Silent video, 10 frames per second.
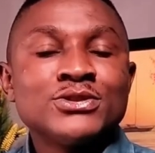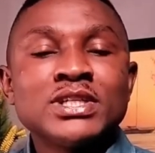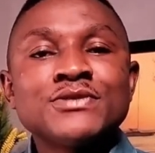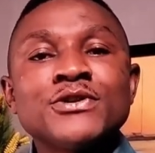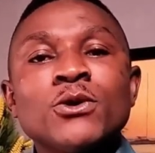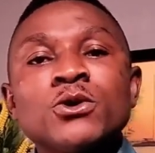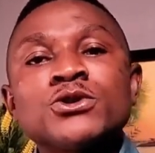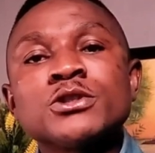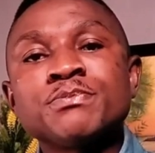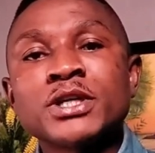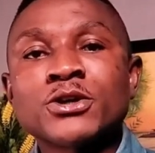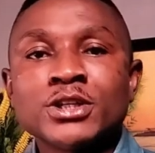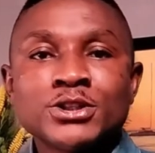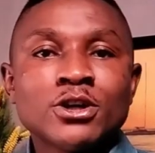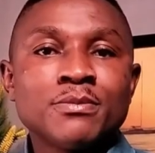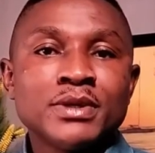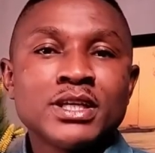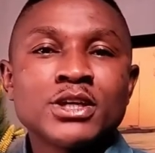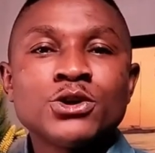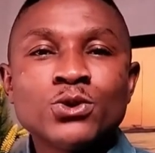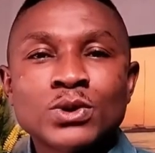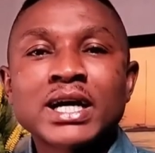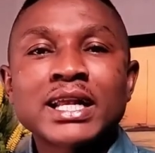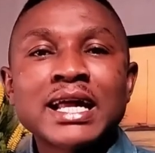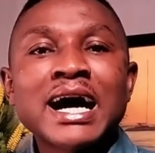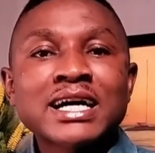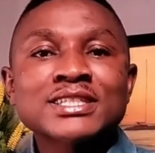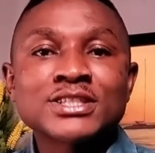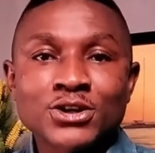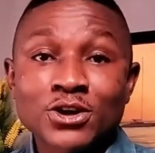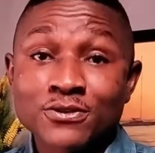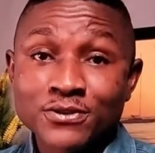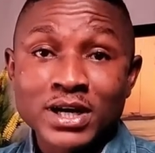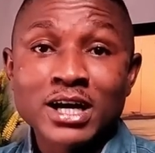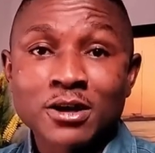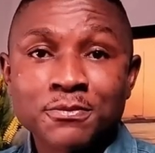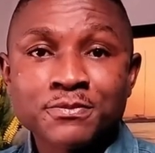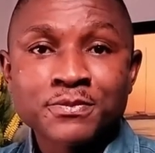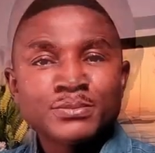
In today's video, I want to speak on the topic, you can ask God for help.